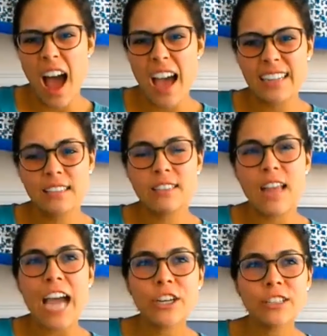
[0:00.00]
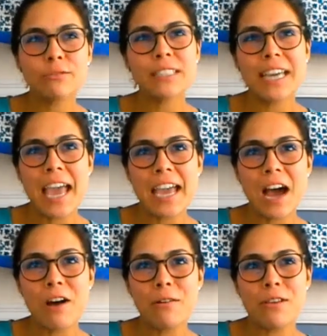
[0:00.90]
I I couldn't really hang
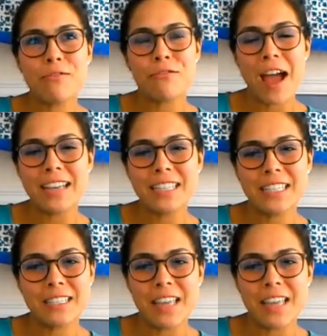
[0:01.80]
out with friends